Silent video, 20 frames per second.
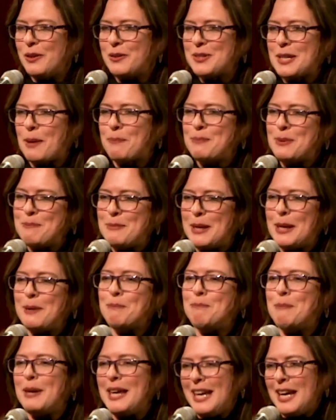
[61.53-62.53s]
looks up at me,
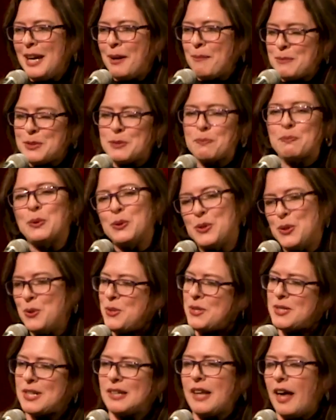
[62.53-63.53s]
beams,
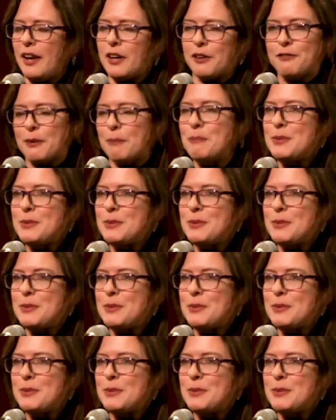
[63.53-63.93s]
produces a letter